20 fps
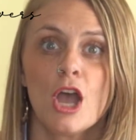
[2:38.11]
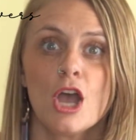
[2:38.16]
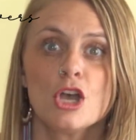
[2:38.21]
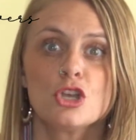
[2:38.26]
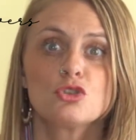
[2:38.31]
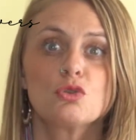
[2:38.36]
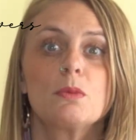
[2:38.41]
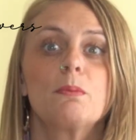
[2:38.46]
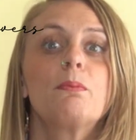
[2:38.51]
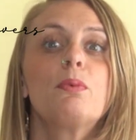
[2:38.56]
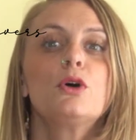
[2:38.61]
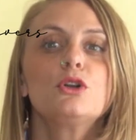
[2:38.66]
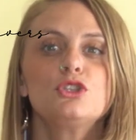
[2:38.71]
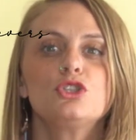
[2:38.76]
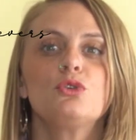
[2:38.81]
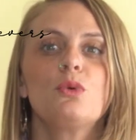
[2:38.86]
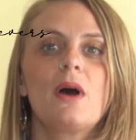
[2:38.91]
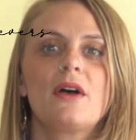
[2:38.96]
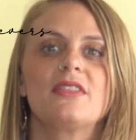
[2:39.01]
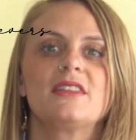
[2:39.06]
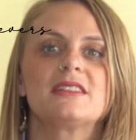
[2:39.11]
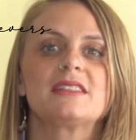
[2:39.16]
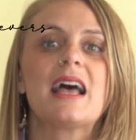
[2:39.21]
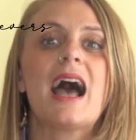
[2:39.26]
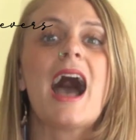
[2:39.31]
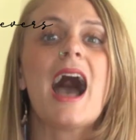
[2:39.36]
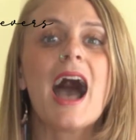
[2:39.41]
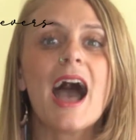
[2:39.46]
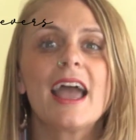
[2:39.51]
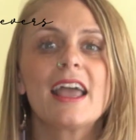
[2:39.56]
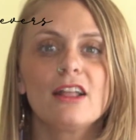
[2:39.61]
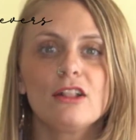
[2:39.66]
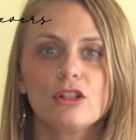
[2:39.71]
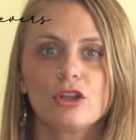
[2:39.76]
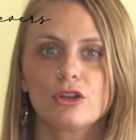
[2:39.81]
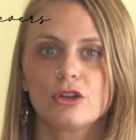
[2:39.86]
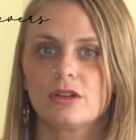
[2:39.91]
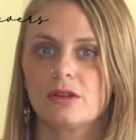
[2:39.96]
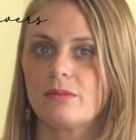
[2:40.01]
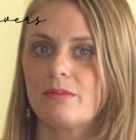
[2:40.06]
So it puts you on this high
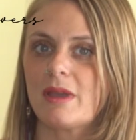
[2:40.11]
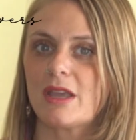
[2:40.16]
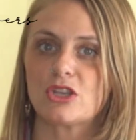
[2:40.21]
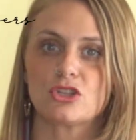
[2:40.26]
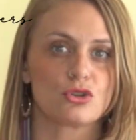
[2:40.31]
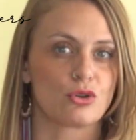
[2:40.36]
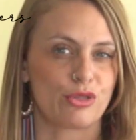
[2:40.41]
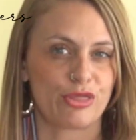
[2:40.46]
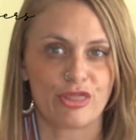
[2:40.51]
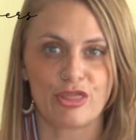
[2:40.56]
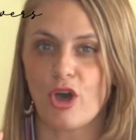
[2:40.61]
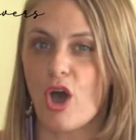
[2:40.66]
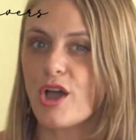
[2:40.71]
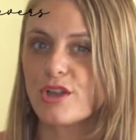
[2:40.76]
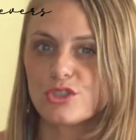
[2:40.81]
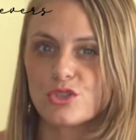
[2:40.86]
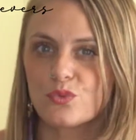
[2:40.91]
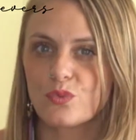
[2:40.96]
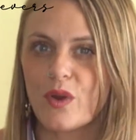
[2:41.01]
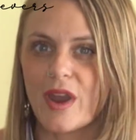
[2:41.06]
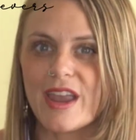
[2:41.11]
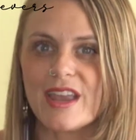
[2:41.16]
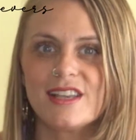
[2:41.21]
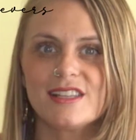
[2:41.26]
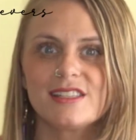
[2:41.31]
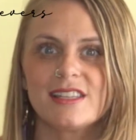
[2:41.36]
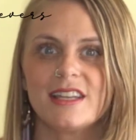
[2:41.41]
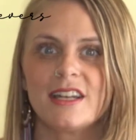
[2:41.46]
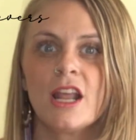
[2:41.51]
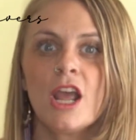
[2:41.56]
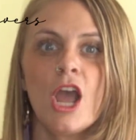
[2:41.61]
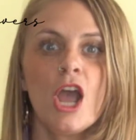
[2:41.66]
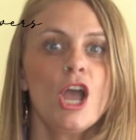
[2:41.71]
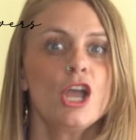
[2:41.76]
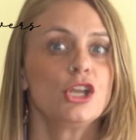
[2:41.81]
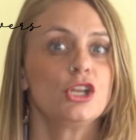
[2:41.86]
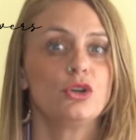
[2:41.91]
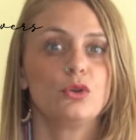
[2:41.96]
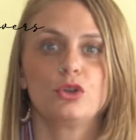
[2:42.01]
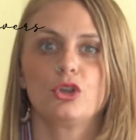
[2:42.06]
alert and it makes your thoughts race and,
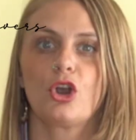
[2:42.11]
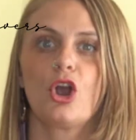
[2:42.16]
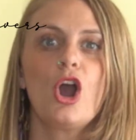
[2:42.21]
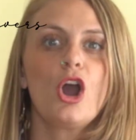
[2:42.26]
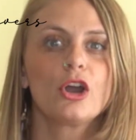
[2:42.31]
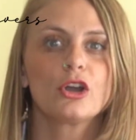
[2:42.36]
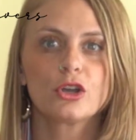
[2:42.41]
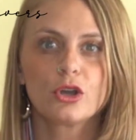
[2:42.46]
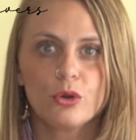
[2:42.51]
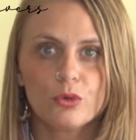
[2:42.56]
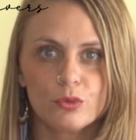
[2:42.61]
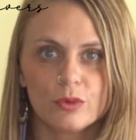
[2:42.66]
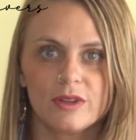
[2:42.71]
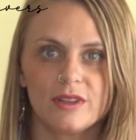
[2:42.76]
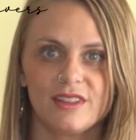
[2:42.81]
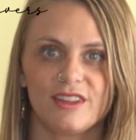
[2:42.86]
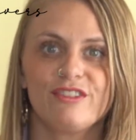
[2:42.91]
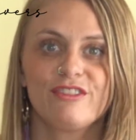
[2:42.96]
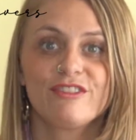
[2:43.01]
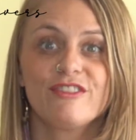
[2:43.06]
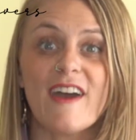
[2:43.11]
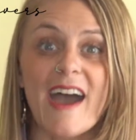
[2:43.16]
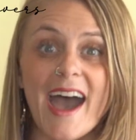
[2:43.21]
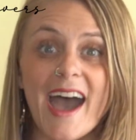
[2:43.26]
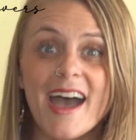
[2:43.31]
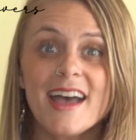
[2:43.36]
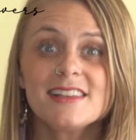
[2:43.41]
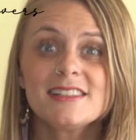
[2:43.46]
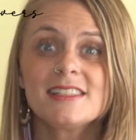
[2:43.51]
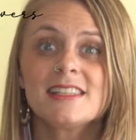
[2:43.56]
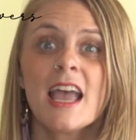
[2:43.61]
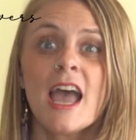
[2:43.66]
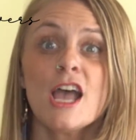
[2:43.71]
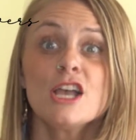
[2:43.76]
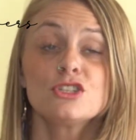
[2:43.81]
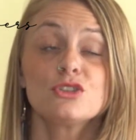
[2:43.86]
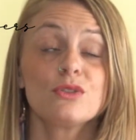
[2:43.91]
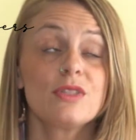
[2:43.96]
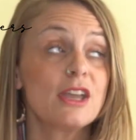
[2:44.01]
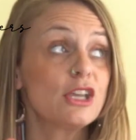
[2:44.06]
your heart go really fast
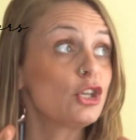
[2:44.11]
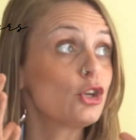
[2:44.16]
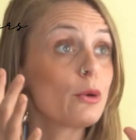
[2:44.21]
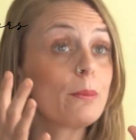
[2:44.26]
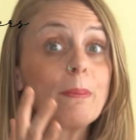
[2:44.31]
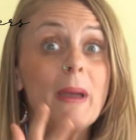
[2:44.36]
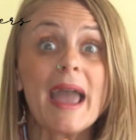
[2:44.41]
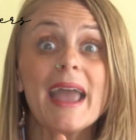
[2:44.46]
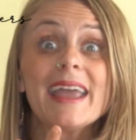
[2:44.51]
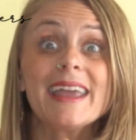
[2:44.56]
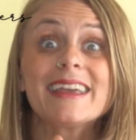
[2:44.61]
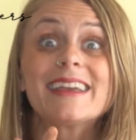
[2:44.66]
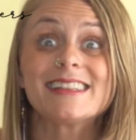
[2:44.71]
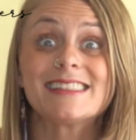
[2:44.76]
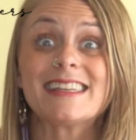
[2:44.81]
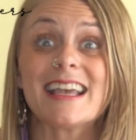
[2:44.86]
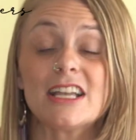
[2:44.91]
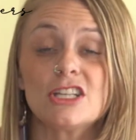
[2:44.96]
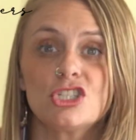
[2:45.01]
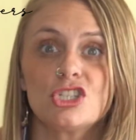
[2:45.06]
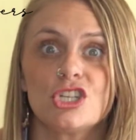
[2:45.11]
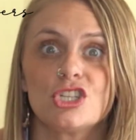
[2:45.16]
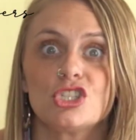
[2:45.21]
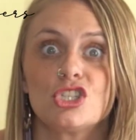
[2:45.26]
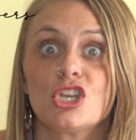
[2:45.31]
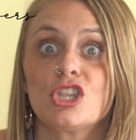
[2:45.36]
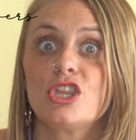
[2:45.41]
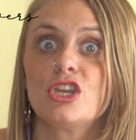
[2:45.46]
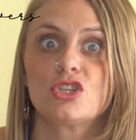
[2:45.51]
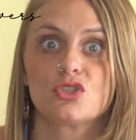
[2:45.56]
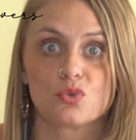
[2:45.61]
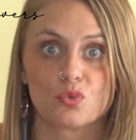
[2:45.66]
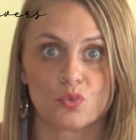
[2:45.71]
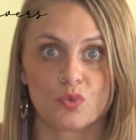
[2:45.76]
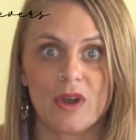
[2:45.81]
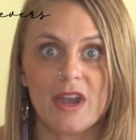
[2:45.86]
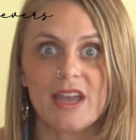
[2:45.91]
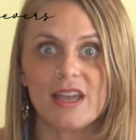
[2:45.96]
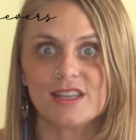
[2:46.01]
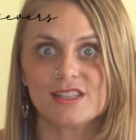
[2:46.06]
so that you're paying attention to this
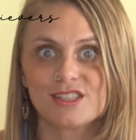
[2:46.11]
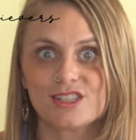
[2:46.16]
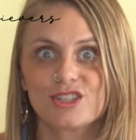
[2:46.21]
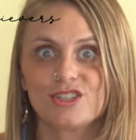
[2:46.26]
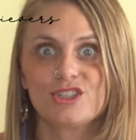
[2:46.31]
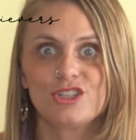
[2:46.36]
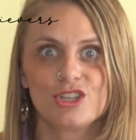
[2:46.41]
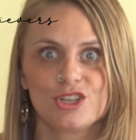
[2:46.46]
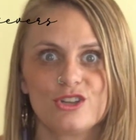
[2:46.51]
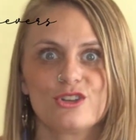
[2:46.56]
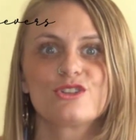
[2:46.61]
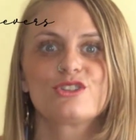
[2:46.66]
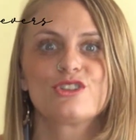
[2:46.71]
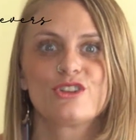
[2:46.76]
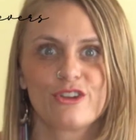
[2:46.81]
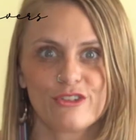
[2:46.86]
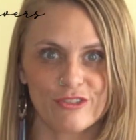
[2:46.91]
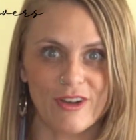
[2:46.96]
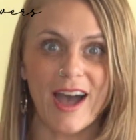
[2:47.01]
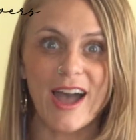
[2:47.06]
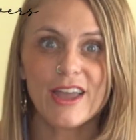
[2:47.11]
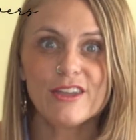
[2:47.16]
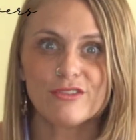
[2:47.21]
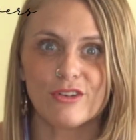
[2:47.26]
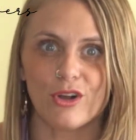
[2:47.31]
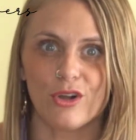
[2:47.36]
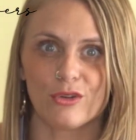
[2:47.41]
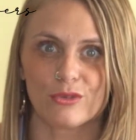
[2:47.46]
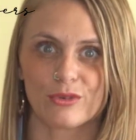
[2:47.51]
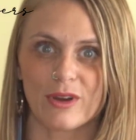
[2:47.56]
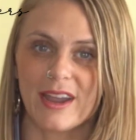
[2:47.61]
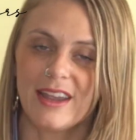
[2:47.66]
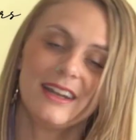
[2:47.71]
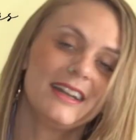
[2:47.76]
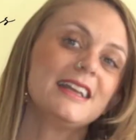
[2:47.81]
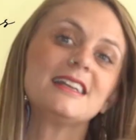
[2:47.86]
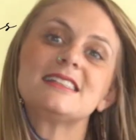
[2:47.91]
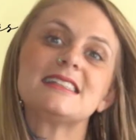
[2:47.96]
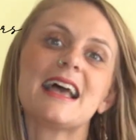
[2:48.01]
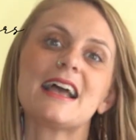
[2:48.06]
risk to your survival, right?
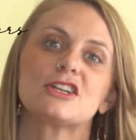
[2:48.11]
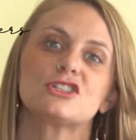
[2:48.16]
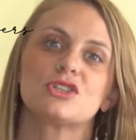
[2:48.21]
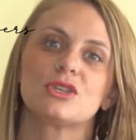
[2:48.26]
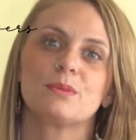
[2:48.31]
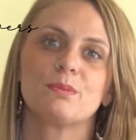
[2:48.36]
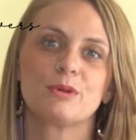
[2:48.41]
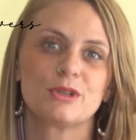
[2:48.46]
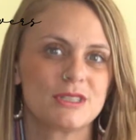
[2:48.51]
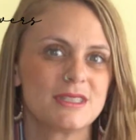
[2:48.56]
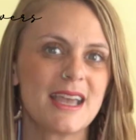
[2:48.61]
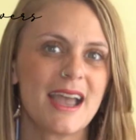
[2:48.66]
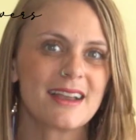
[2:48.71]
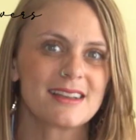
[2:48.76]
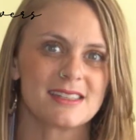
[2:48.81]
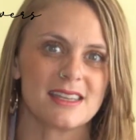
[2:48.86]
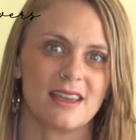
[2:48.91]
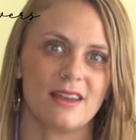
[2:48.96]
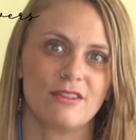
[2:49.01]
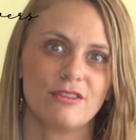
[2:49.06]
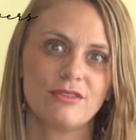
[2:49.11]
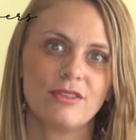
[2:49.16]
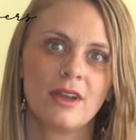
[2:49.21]
It's actually protective.